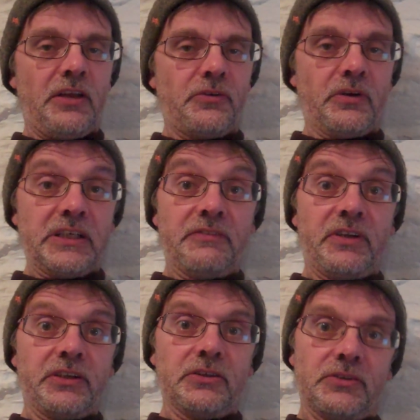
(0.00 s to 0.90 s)
I thought I'd give
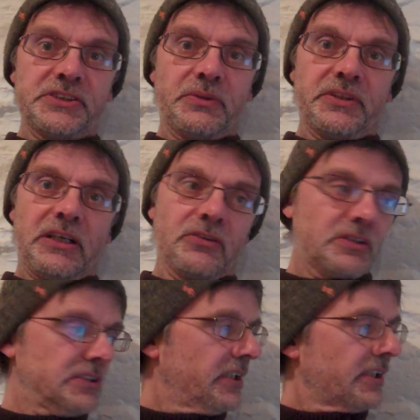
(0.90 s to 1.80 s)
that a go, see what that
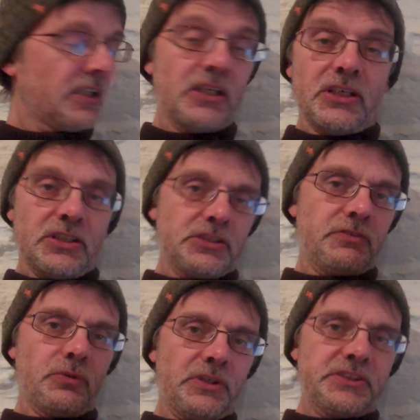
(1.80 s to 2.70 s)
looks like. So
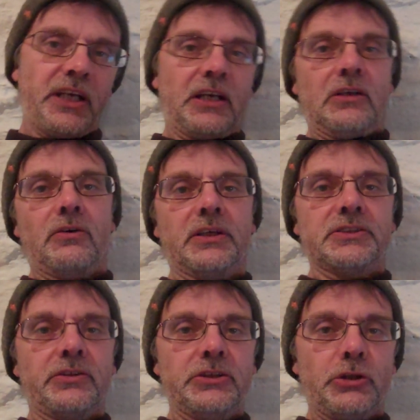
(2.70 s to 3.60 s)
if you want to take a look,
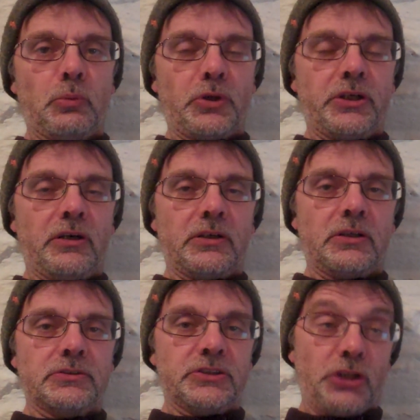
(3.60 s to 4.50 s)
it's on
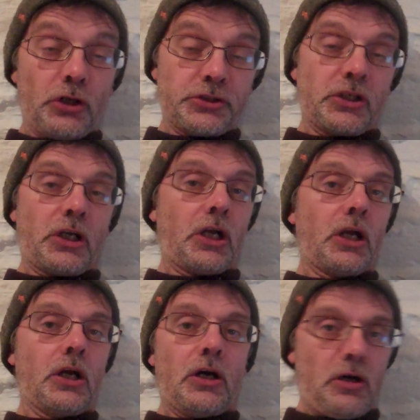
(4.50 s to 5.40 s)

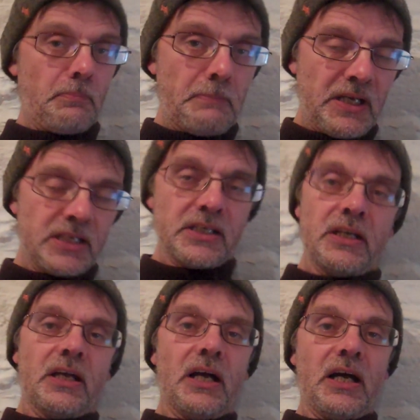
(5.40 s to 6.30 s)
udoubled.com
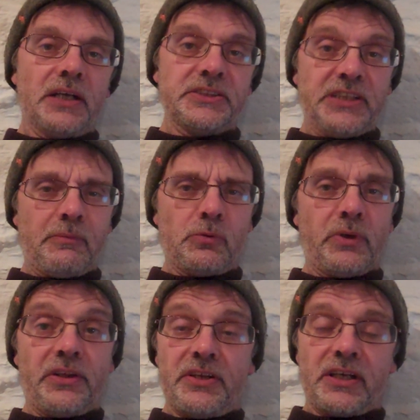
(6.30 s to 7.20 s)
and tell me
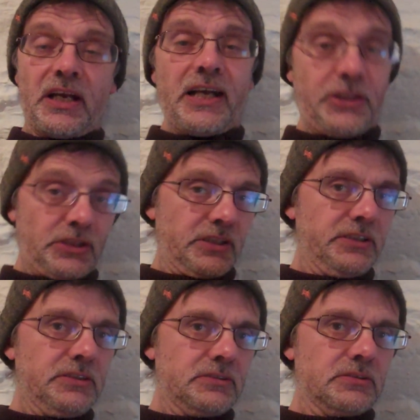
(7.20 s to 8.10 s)
what you think.
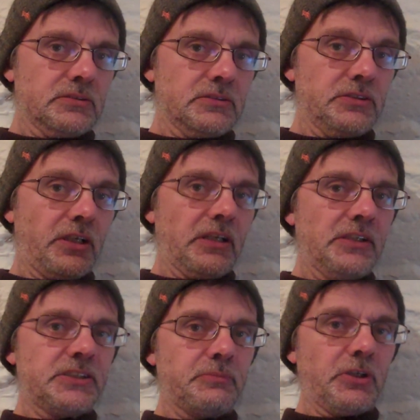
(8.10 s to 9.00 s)
Actually, you can
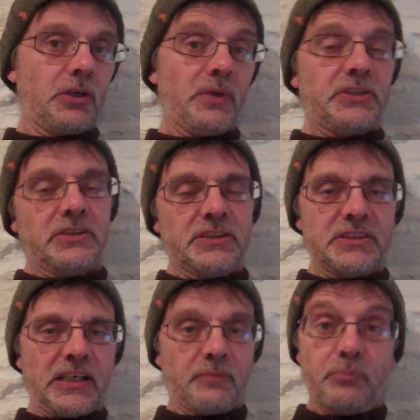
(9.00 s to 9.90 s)
answer me a question.
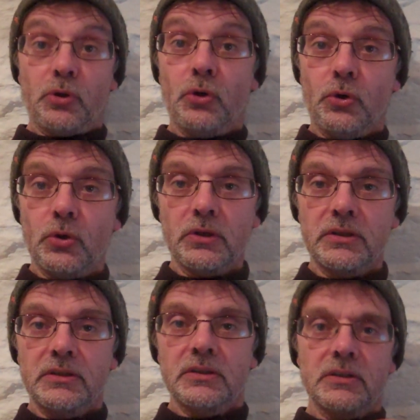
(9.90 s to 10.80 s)
This is like a poll.